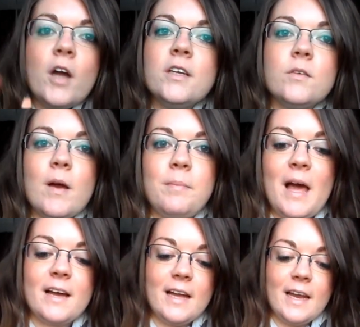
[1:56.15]
I only wear
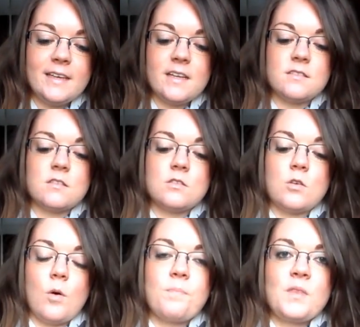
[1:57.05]
black eyeliners.
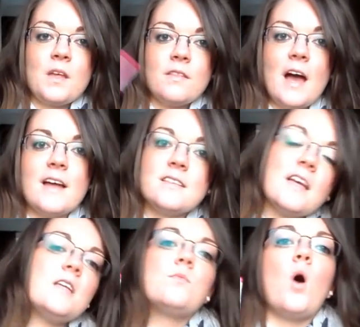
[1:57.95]
So that
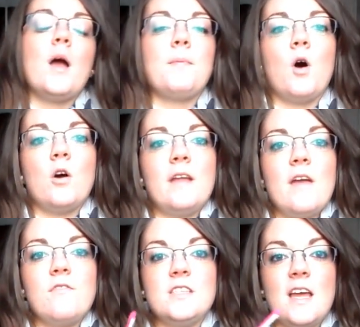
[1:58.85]
is what I put on
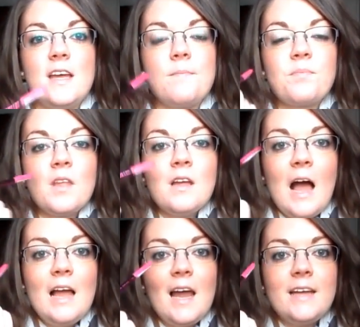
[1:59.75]
every day.
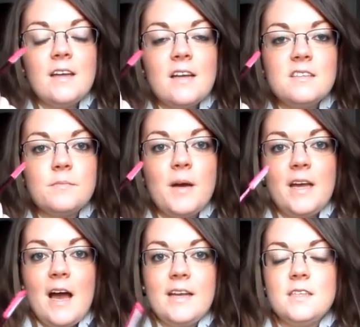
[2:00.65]
I line under my
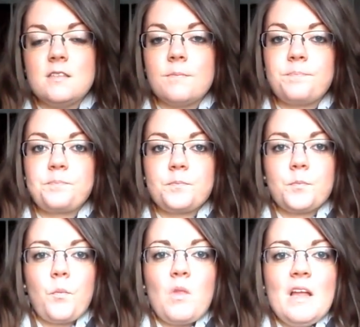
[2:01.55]
eyes,
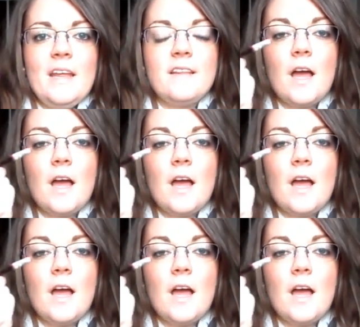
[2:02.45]
like